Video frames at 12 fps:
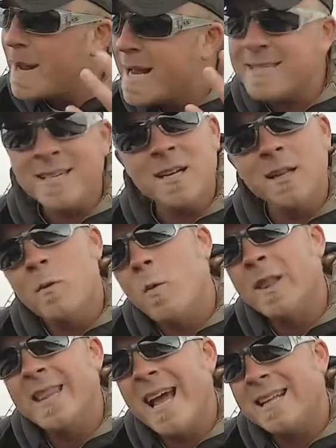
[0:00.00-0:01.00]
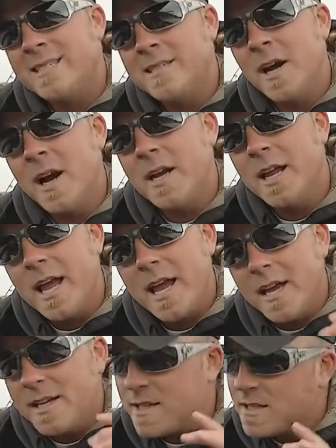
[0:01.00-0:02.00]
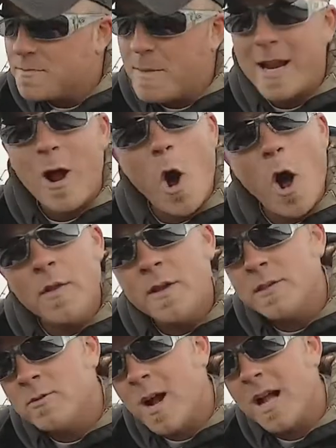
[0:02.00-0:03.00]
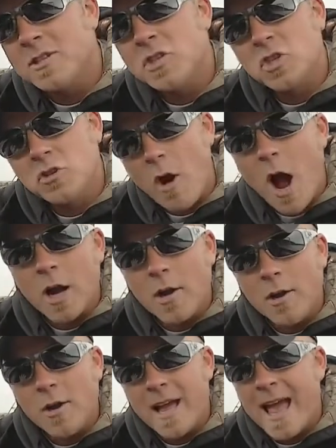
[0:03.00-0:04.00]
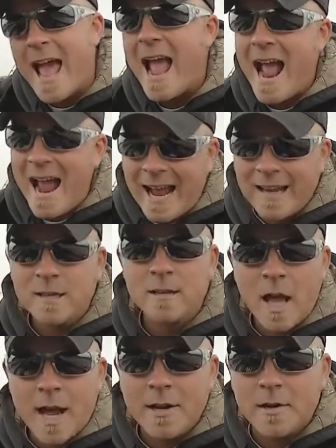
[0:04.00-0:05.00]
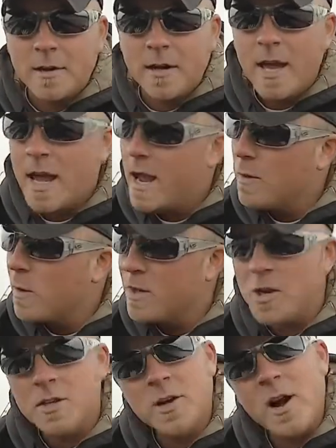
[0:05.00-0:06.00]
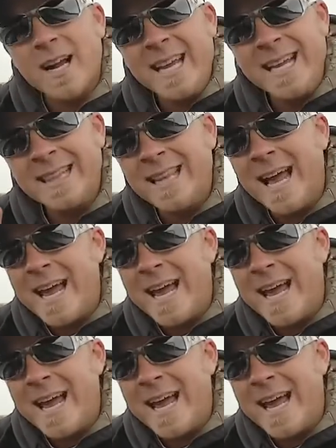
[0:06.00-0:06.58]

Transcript: basically what that's done is it's made all these rods stronger and lighter. And when you're talking